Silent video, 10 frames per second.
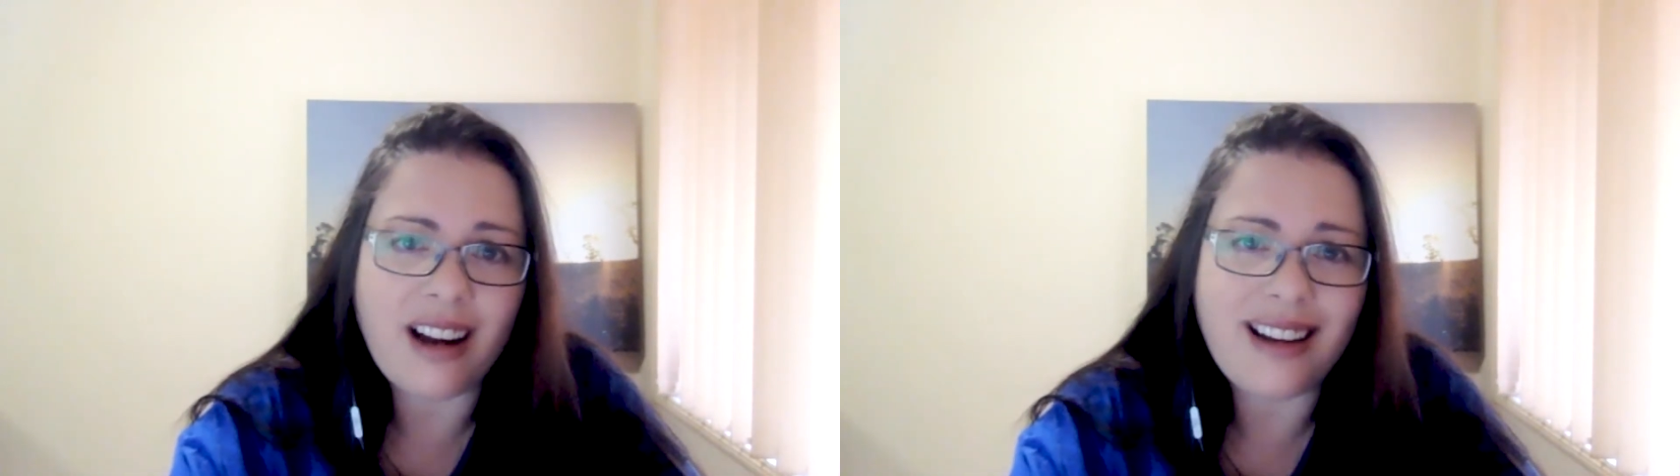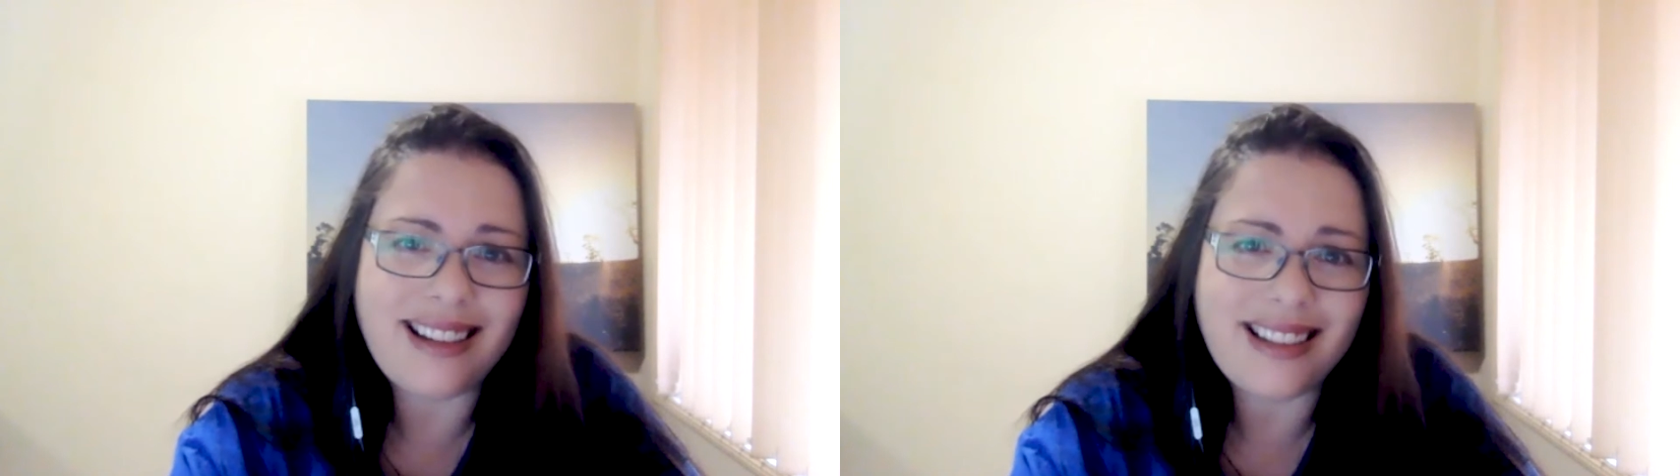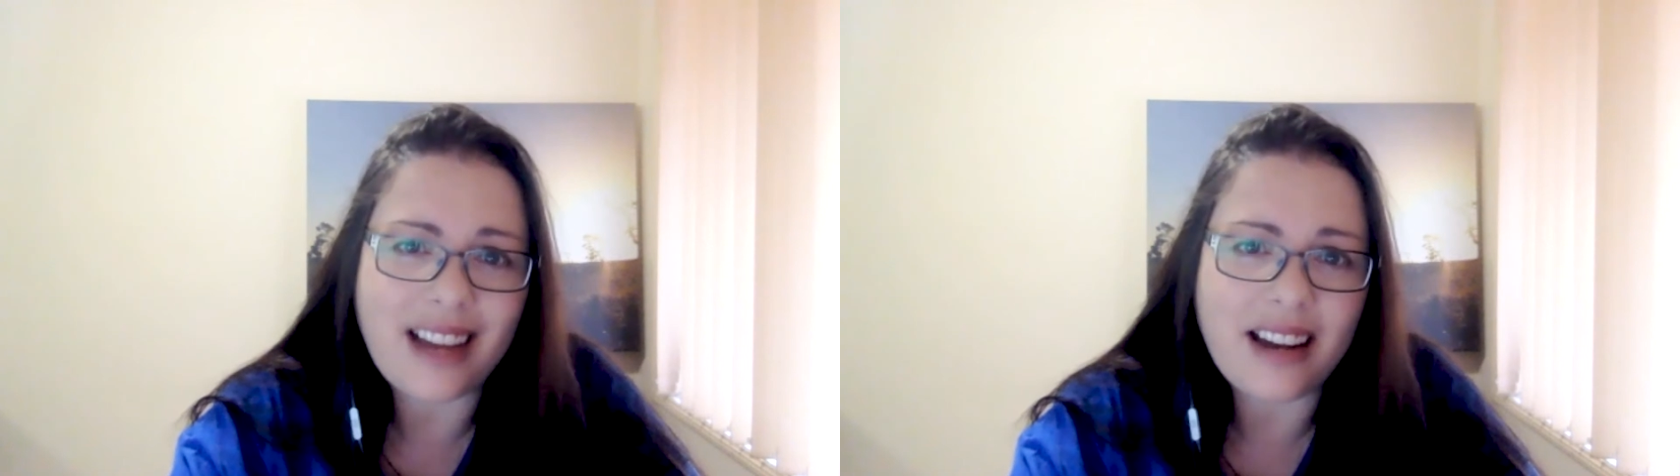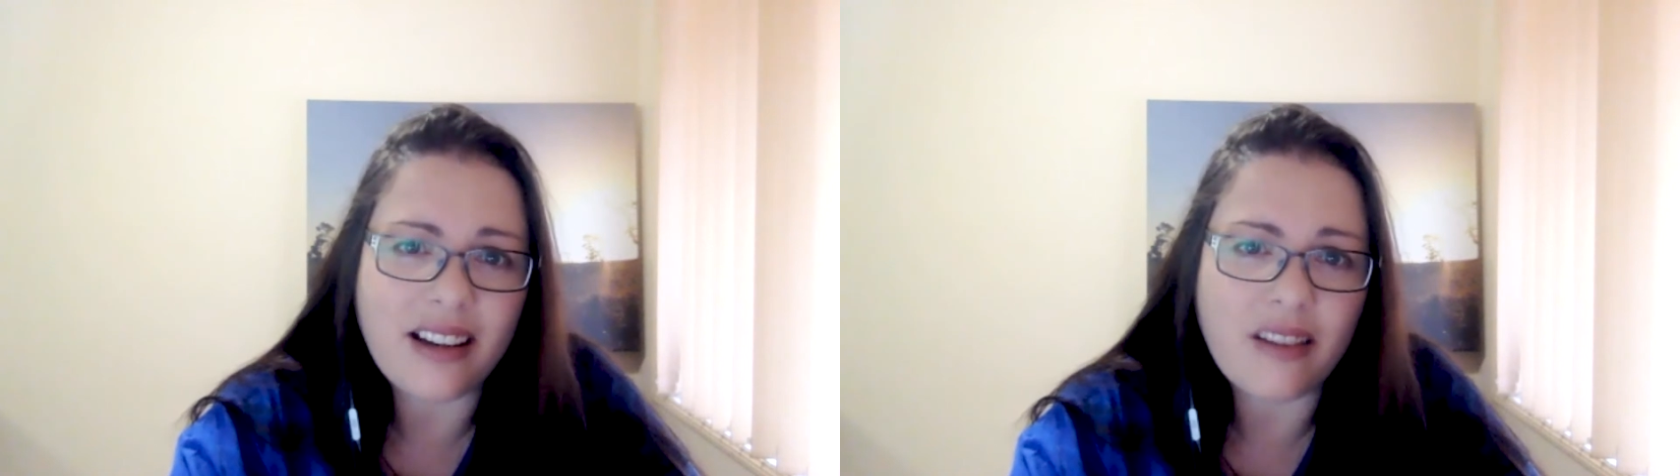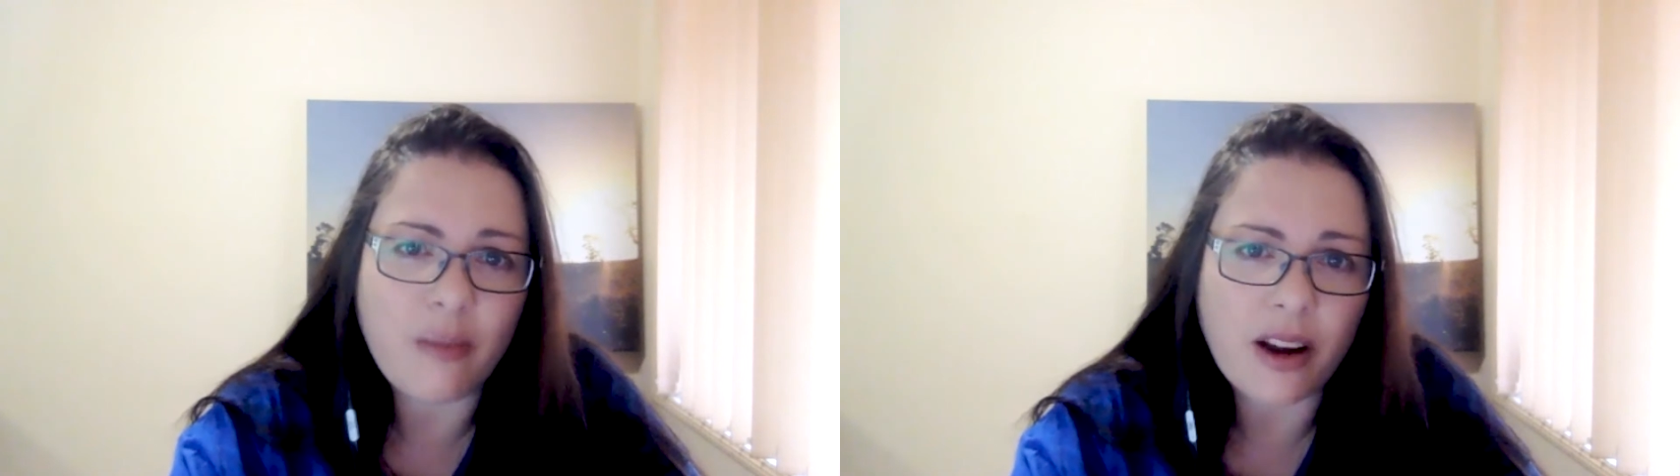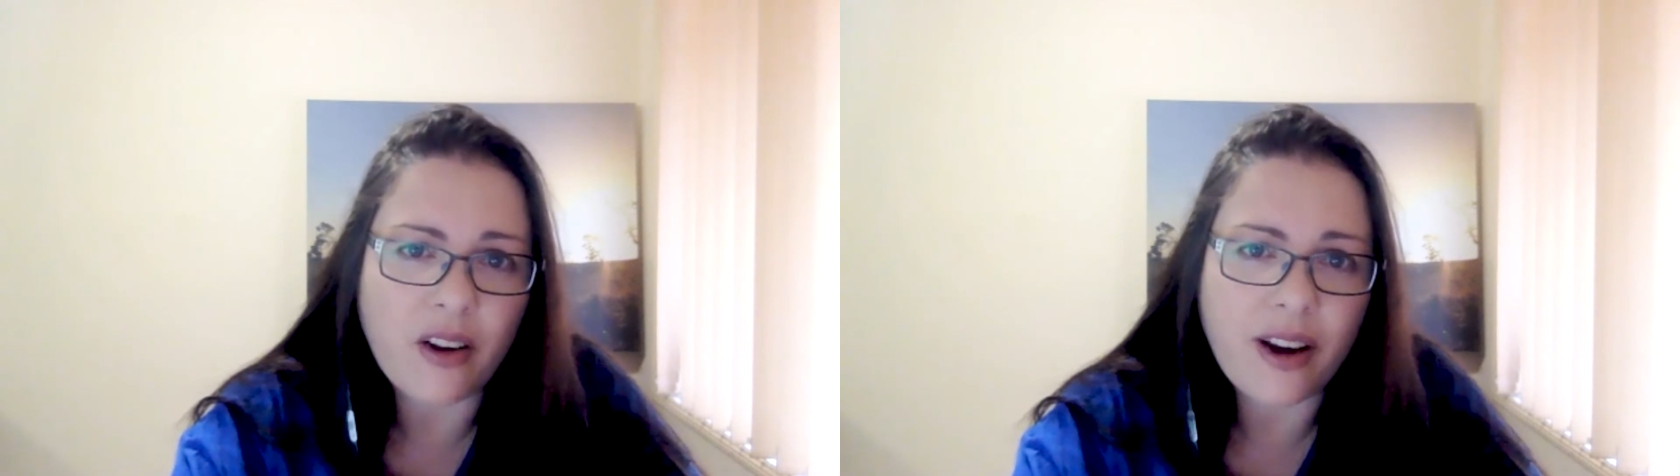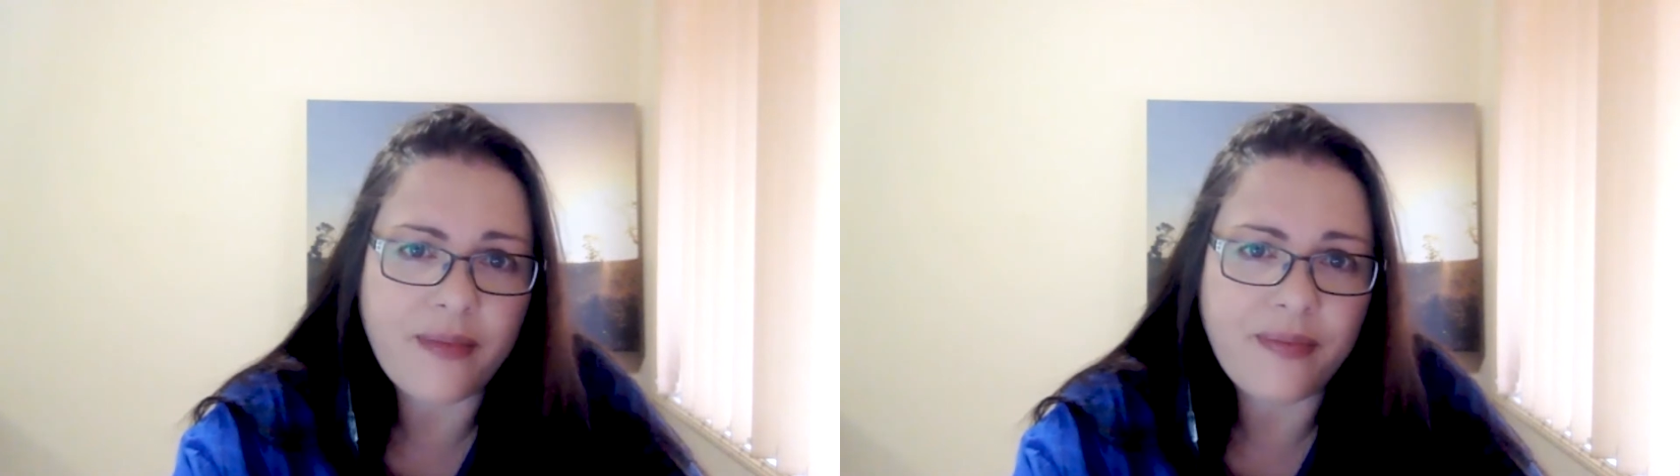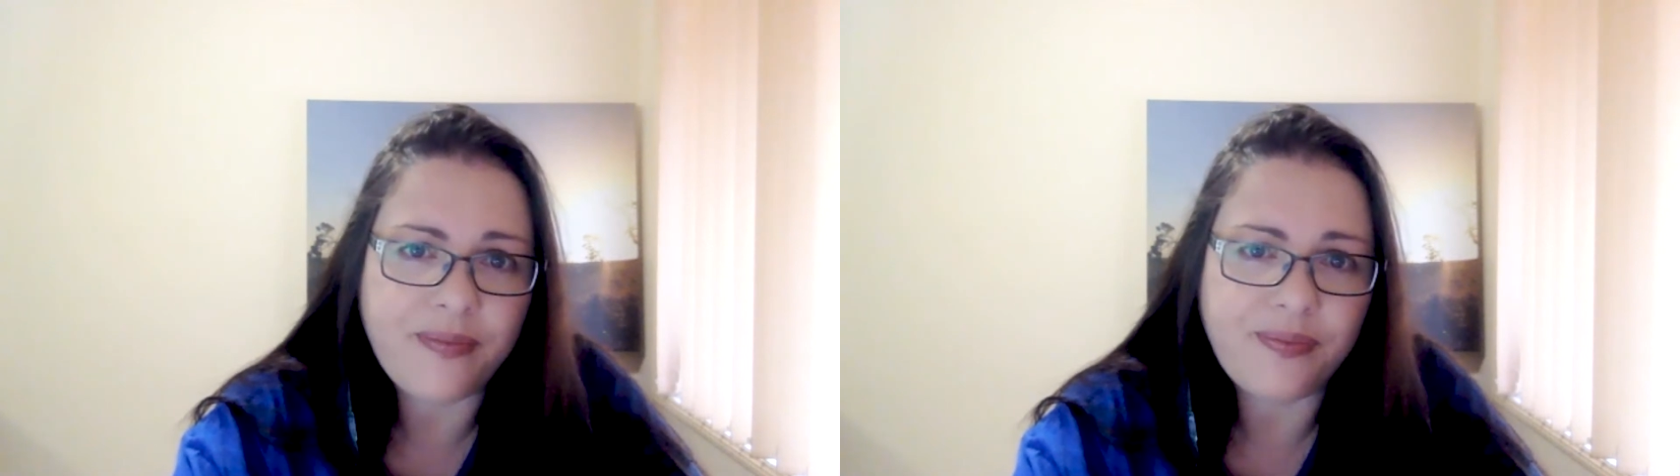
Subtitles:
understanding of migraine?